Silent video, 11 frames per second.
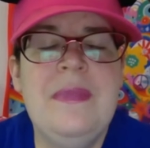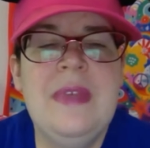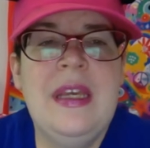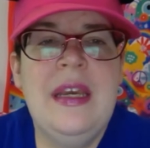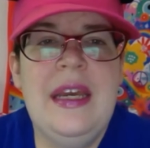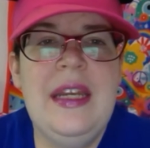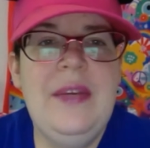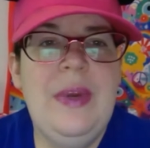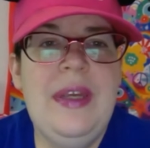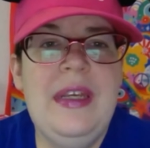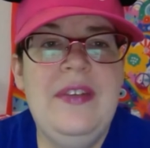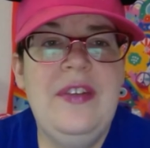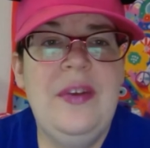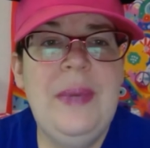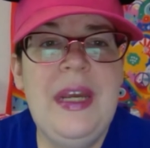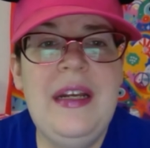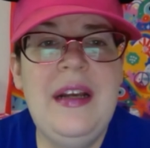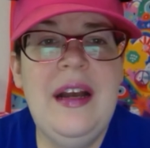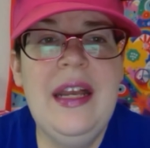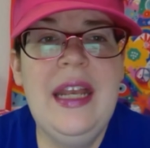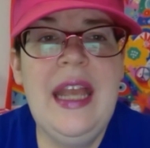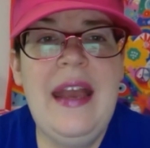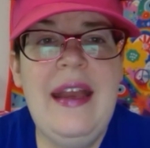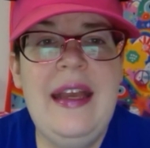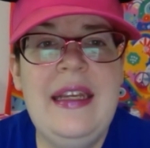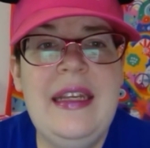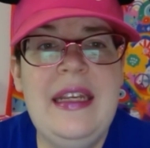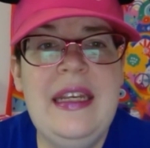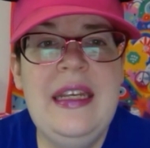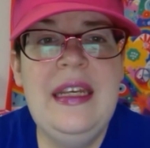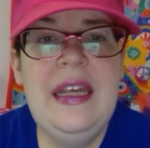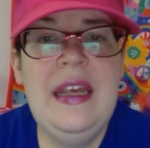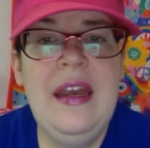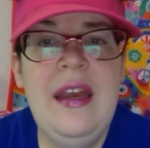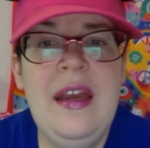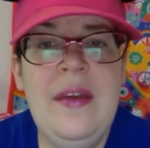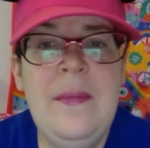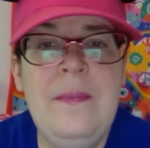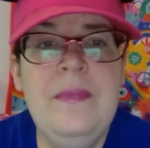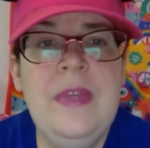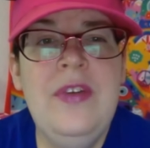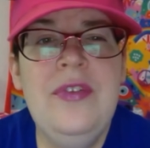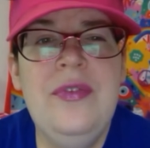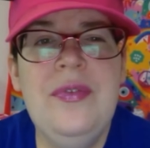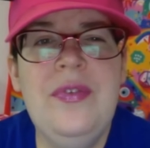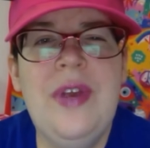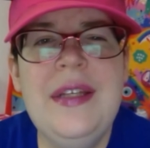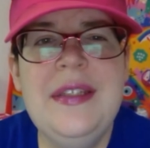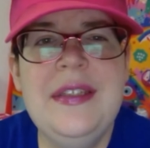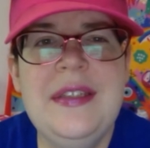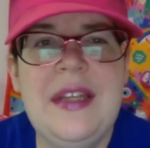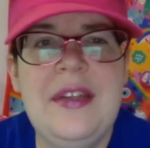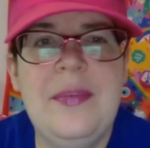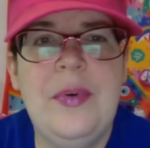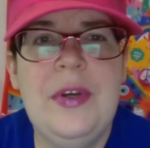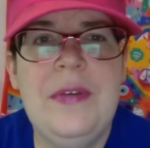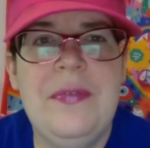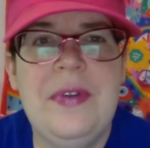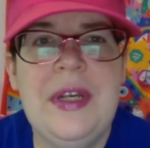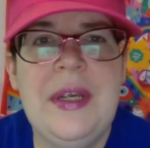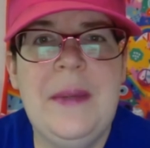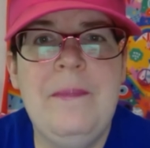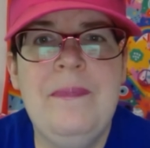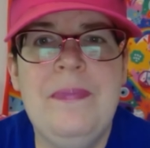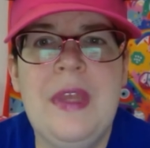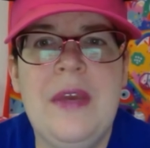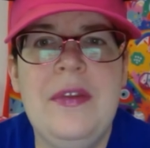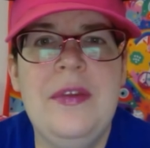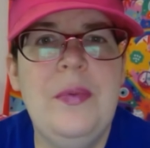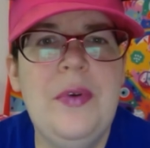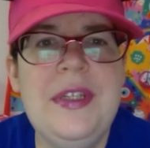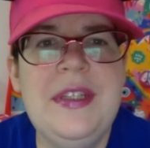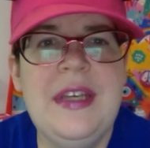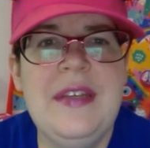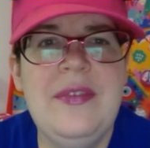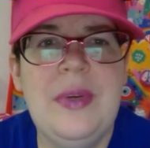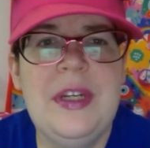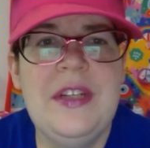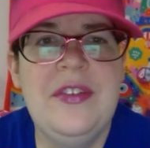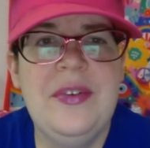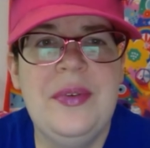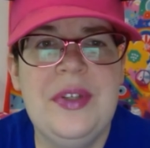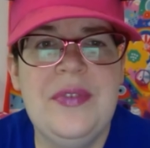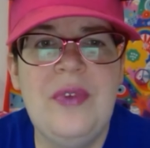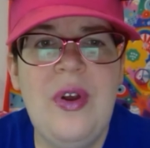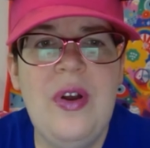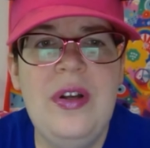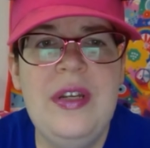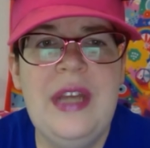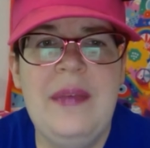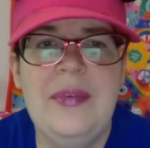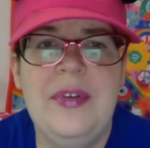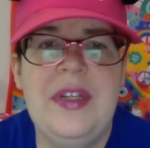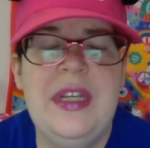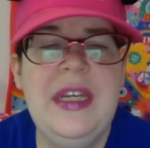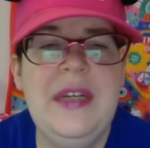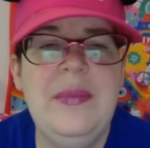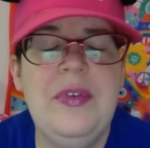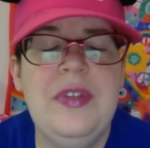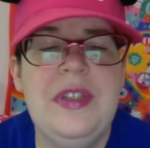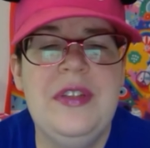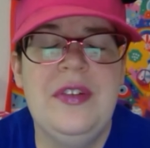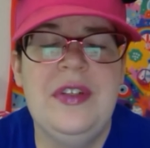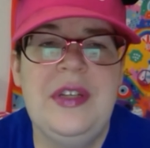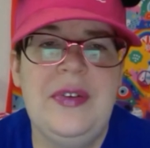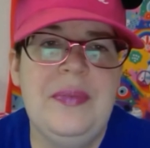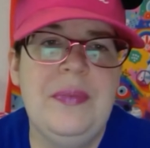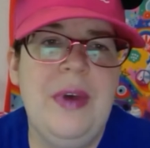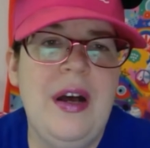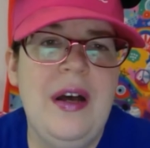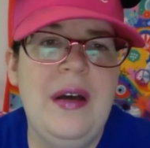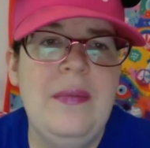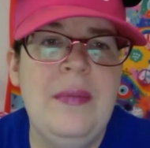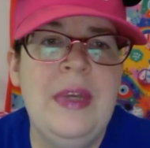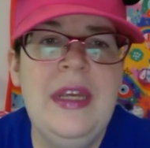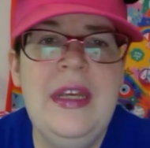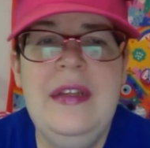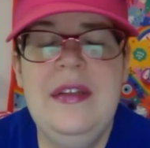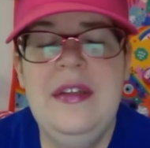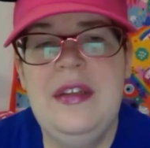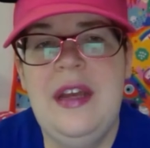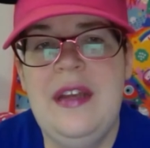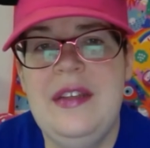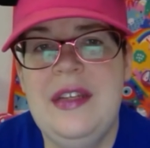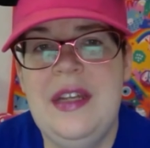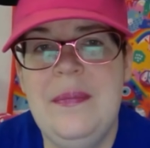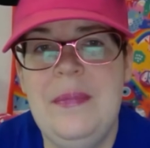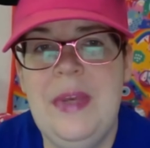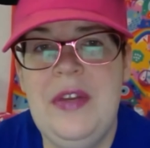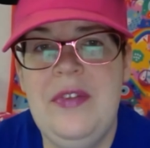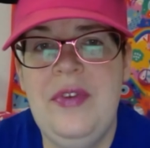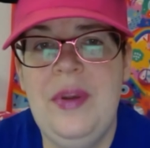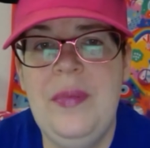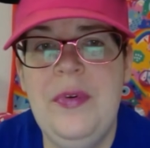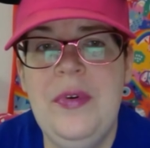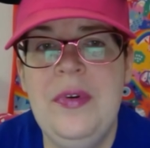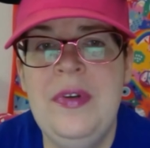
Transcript: Anyway, he's our bad guy, and he tries to set the boy free. The boy says what he's doing is wrong, capturing the animals. He's going to tell his mom. This guy's going to get in big trouble.